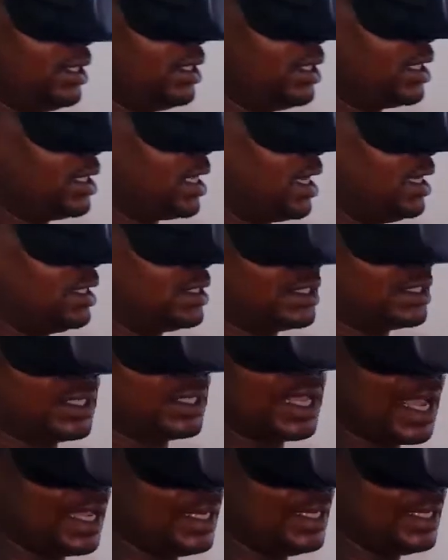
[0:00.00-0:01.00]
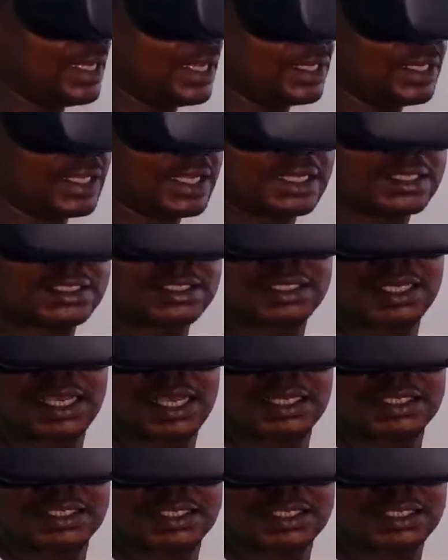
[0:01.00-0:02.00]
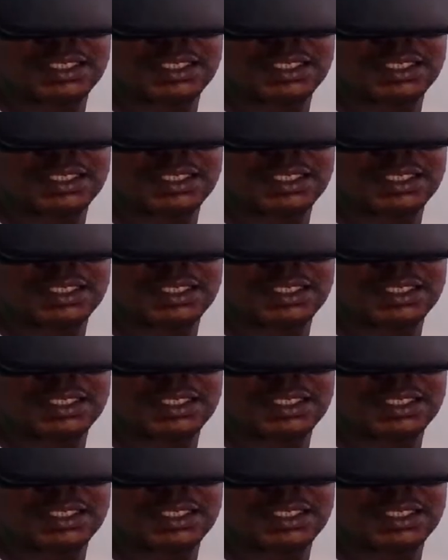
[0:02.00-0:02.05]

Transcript: create diagram. I can see my